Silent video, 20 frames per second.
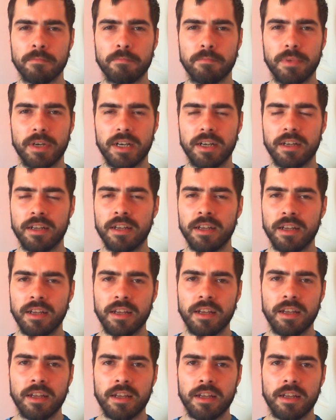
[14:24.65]
But
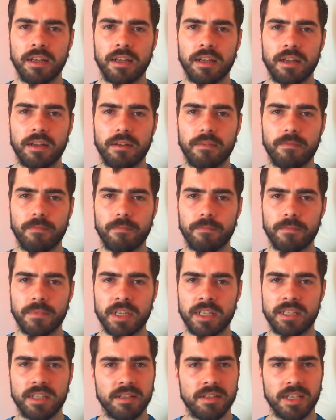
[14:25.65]
the
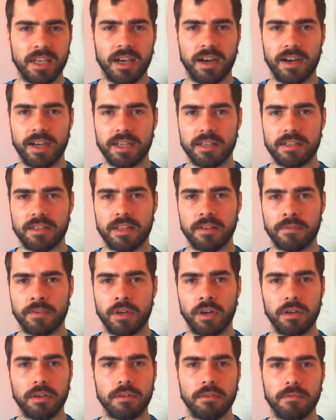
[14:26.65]
dizzy heights, they've
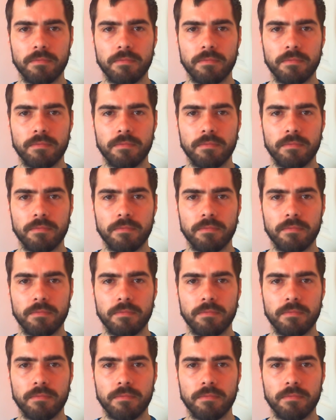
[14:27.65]
gone.